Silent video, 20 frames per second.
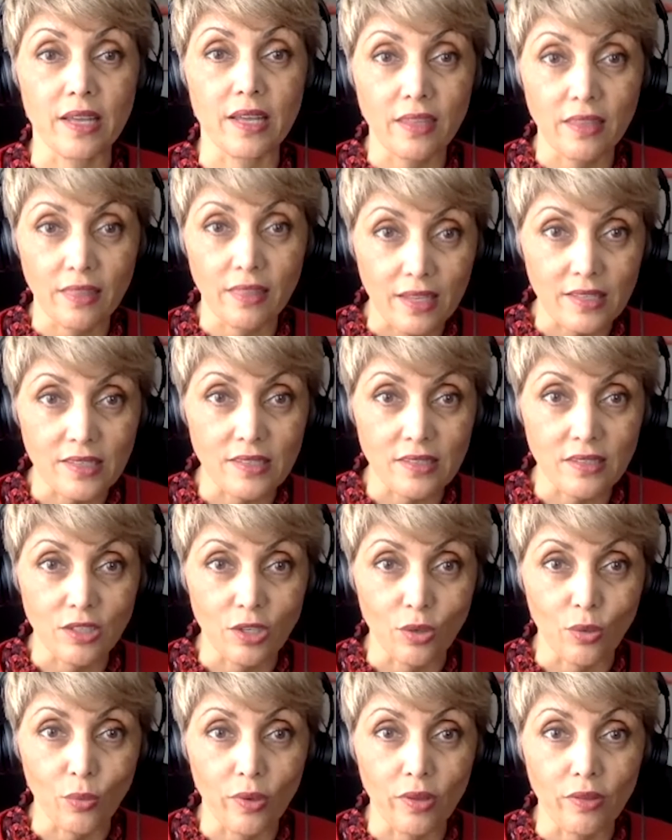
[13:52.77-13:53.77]
I think that's,
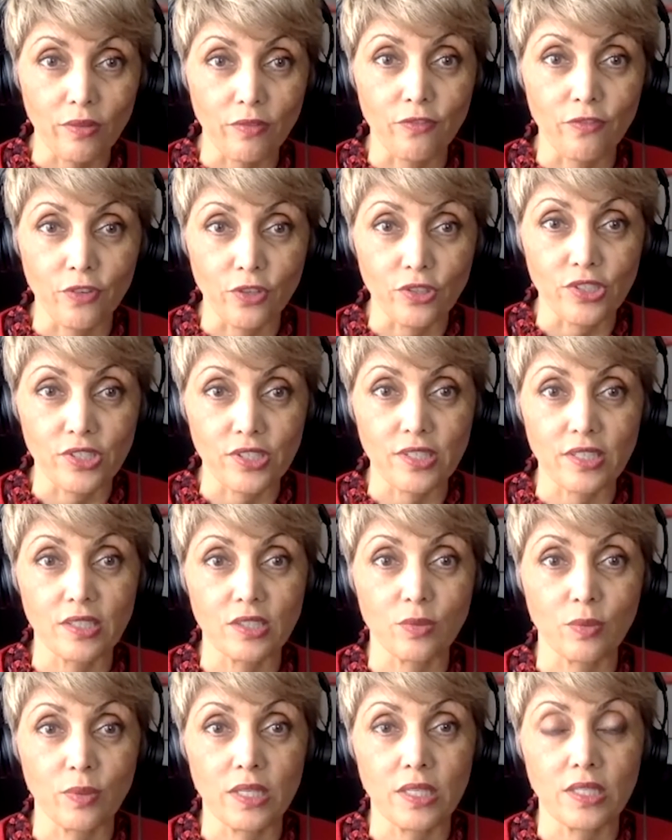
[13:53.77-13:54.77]
one of the first
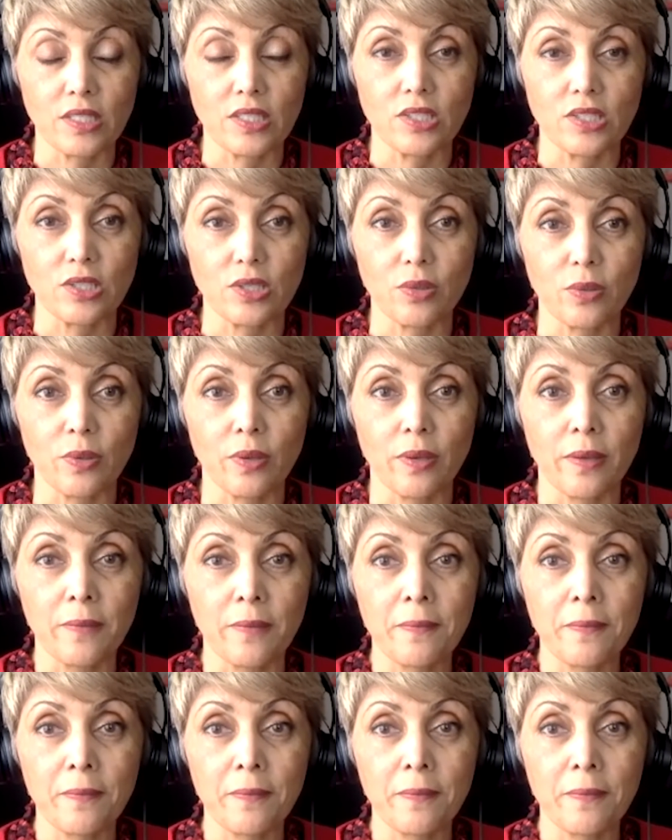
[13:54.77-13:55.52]
things we need to do.